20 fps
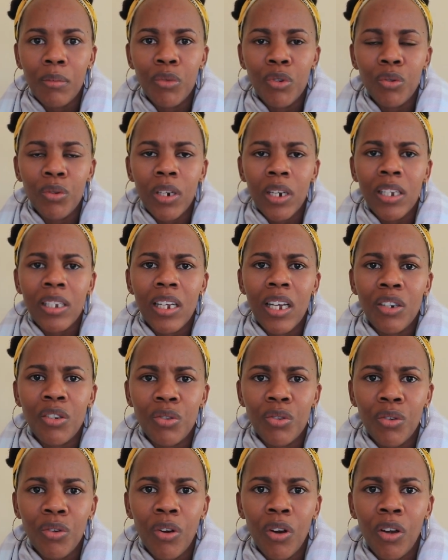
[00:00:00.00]
do it as
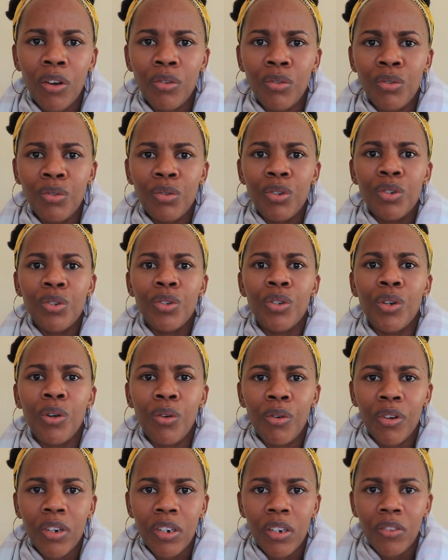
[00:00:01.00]
unto God, or do it to the
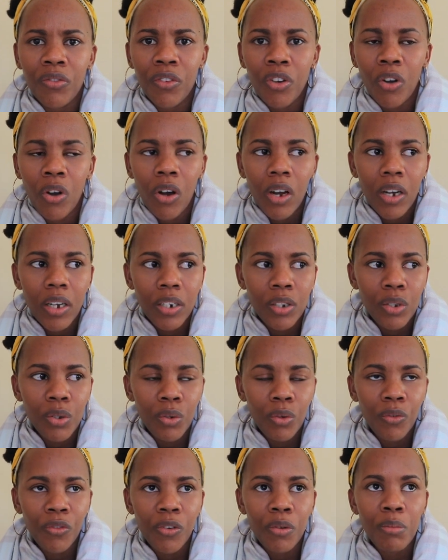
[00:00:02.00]
glory of God.
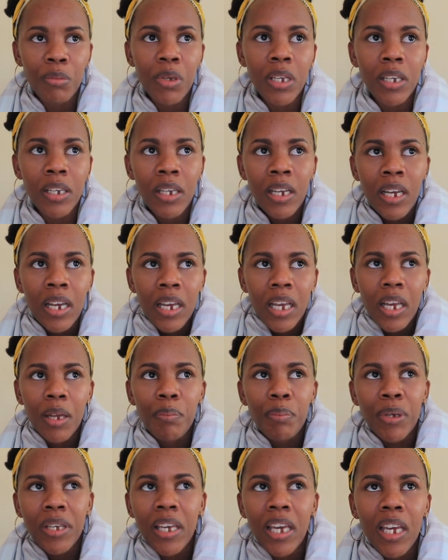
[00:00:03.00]
So for me,
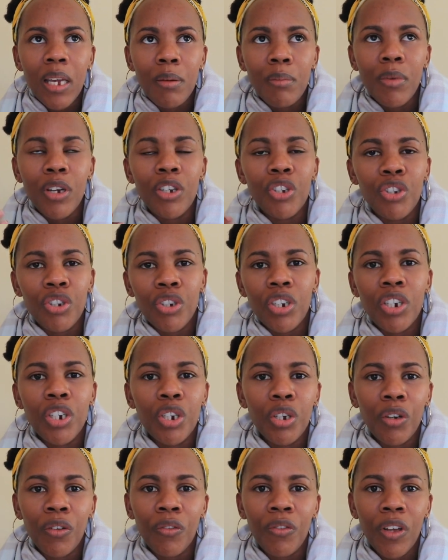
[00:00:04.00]
it became a
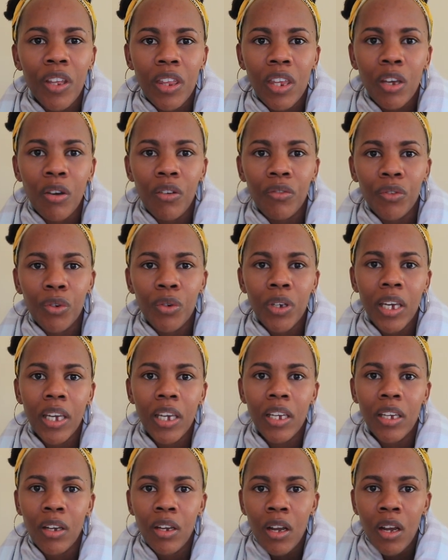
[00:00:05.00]
journey of a thing of,
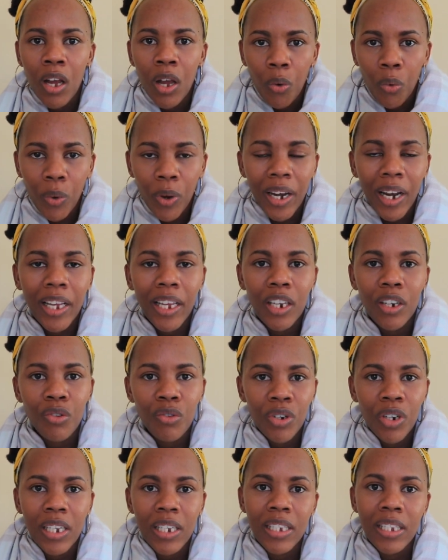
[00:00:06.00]
okay, when I get
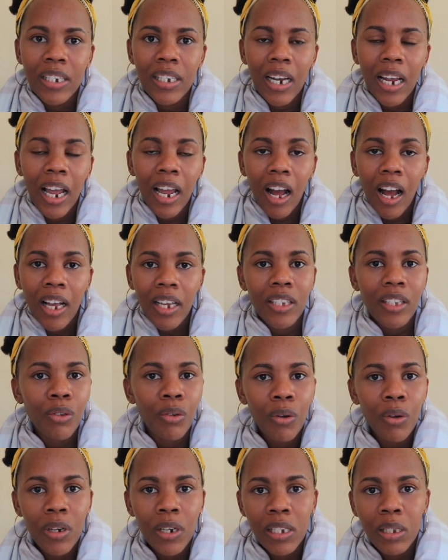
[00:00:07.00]
dressed, I ask the
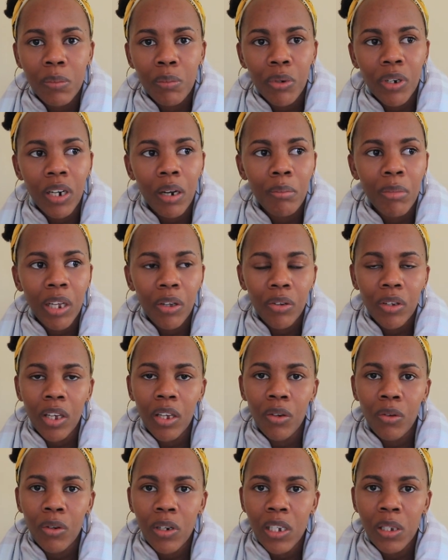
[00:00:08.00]
Holy Spirit, I'm like,
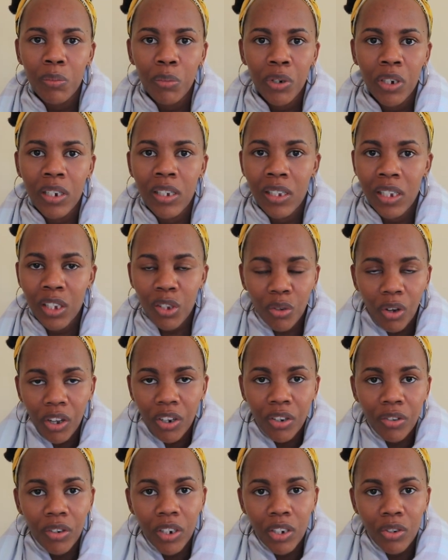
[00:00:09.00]
okay, Holy Spirit, is this
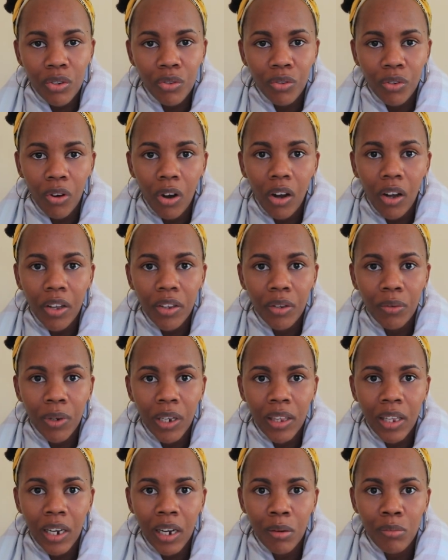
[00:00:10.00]
honoring to God the
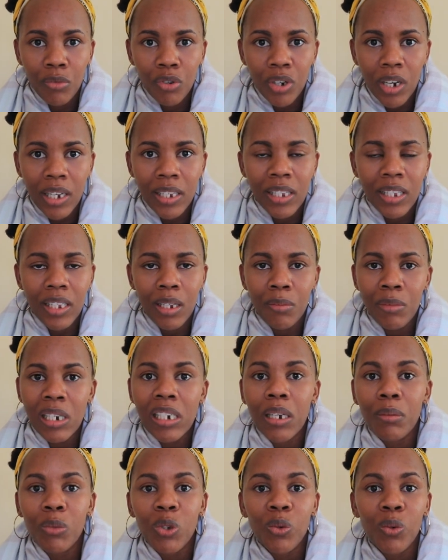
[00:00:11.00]
way that I'm dressed?
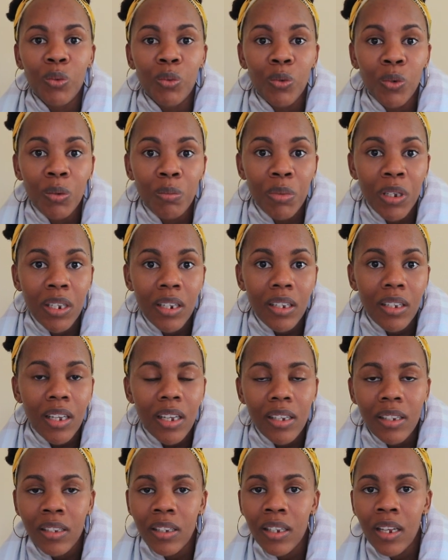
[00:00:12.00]
Sometimes it would be a
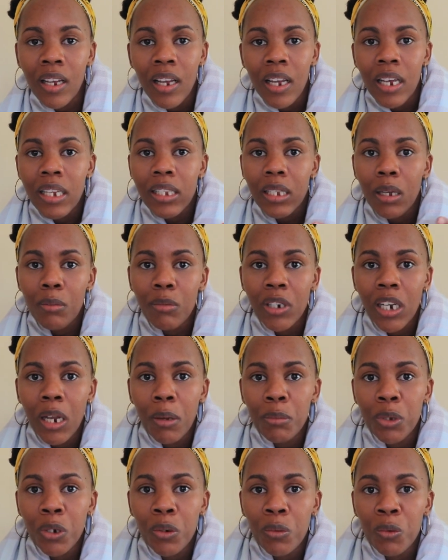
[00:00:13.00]
yes,
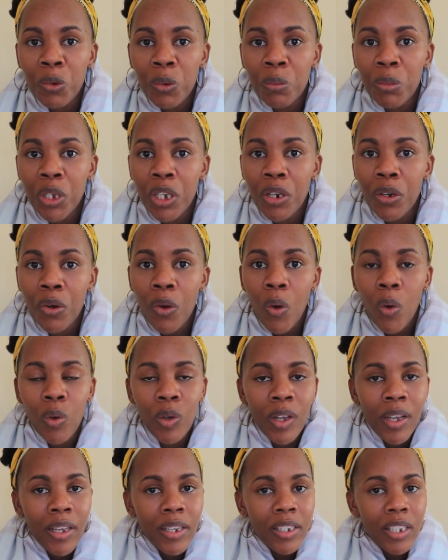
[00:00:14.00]
sometimes it would be a
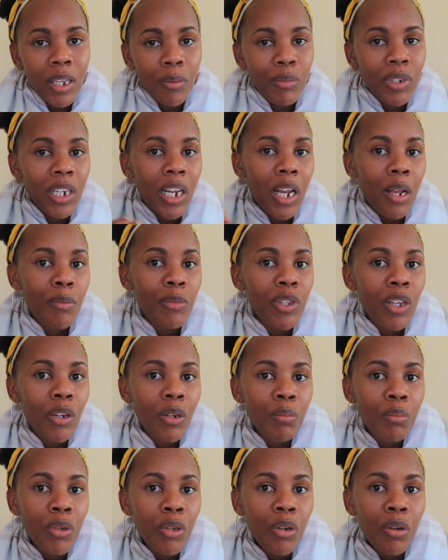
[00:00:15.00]
no, sometimes I
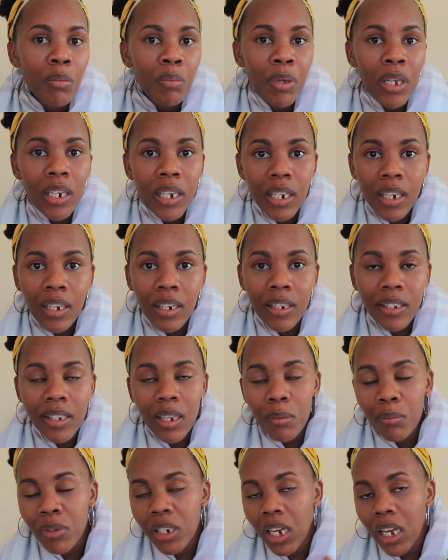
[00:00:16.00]
would be obedient,
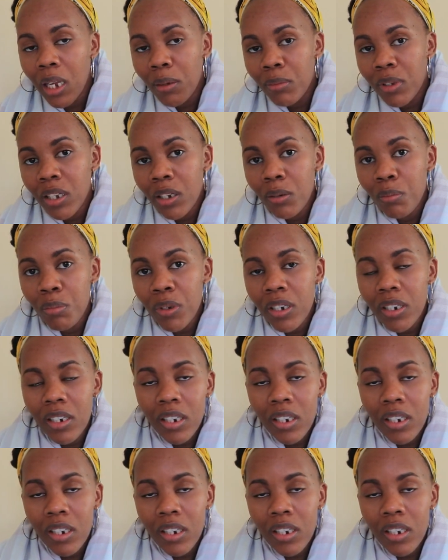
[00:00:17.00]
sometimes I'd be